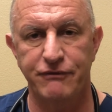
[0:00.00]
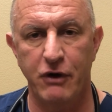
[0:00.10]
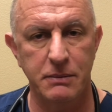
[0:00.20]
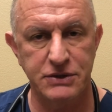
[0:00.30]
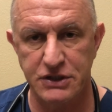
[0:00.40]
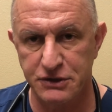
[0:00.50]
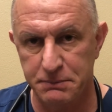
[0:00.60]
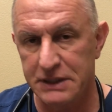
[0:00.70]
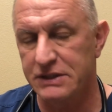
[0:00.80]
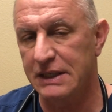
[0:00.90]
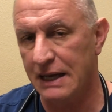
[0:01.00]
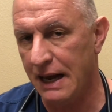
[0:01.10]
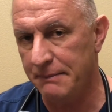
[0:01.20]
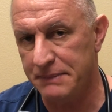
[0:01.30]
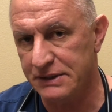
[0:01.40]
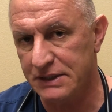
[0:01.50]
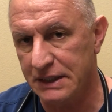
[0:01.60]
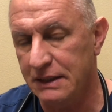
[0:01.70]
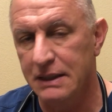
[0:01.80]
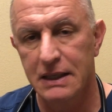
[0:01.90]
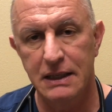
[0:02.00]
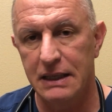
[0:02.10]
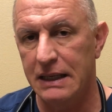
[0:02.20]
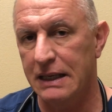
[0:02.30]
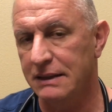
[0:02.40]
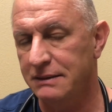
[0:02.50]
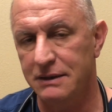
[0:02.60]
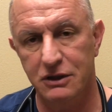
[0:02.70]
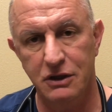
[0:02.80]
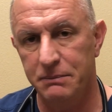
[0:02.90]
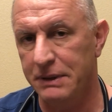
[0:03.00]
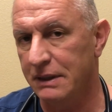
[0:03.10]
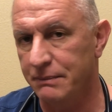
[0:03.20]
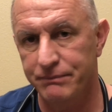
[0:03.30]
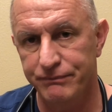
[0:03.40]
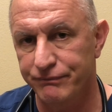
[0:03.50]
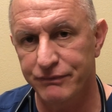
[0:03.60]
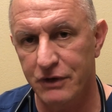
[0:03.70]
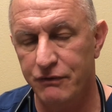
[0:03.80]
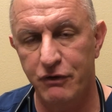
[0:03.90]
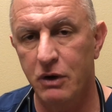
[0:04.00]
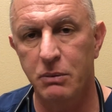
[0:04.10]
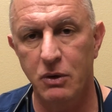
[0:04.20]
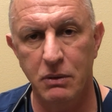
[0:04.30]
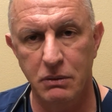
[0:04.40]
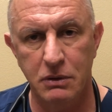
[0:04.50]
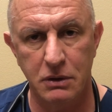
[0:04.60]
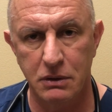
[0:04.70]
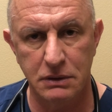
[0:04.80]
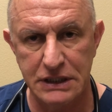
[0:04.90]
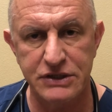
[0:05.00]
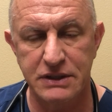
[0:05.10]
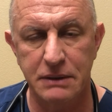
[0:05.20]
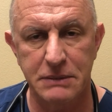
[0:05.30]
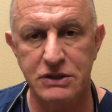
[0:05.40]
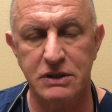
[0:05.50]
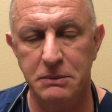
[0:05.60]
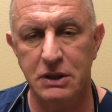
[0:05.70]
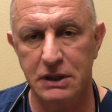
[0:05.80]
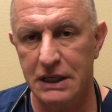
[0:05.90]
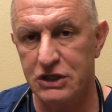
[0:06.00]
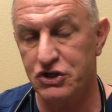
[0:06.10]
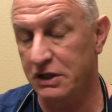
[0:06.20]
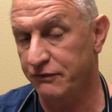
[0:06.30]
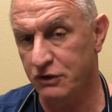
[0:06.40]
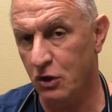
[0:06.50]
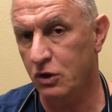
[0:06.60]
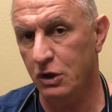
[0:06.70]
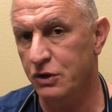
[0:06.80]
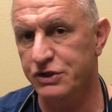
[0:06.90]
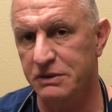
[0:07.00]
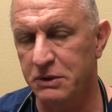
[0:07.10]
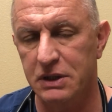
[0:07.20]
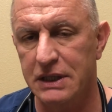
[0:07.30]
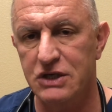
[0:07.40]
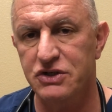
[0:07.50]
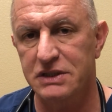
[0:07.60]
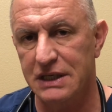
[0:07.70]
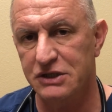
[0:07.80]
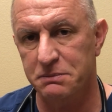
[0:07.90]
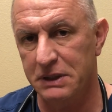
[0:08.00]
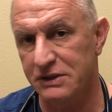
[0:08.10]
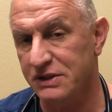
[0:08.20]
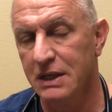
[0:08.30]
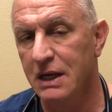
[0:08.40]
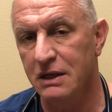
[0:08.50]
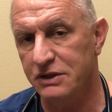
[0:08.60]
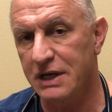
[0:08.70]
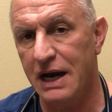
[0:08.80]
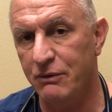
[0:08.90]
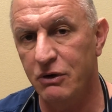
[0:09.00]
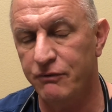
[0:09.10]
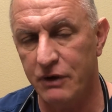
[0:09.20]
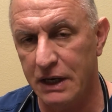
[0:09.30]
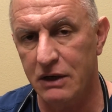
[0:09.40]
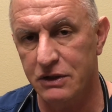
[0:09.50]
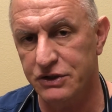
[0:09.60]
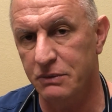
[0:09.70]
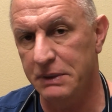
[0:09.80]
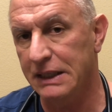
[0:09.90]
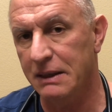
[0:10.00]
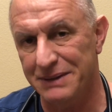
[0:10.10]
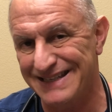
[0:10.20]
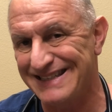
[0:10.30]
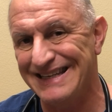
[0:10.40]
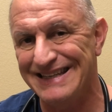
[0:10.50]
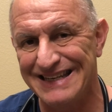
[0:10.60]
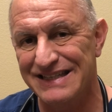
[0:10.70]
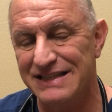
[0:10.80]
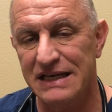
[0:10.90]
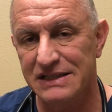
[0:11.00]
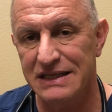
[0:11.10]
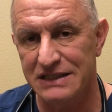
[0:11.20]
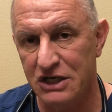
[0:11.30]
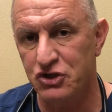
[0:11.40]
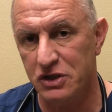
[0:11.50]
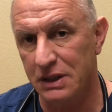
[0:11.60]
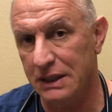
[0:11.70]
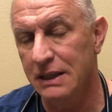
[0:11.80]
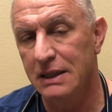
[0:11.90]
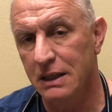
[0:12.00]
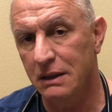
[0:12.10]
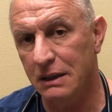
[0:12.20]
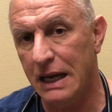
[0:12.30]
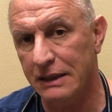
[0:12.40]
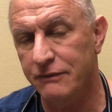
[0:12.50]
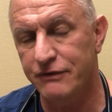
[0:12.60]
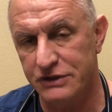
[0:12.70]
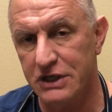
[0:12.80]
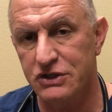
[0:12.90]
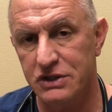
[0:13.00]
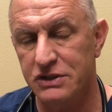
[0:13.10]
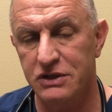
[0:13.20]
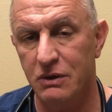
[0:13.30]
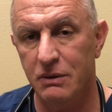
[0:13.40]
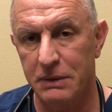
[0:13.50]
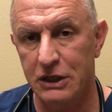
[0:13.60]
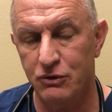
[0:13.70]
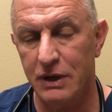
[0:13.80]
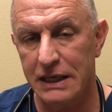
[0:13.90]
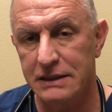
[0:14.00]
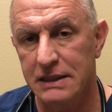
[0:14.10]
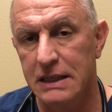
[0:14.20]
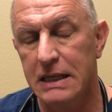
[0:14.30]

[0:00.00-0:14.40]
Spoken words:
the pharmacist is busy, I'm busy, and there could be a verbal or listening miscommunication. If no close communication takes place, there's high room for error. So being able to send these things in digitally, like physicians do, would be great.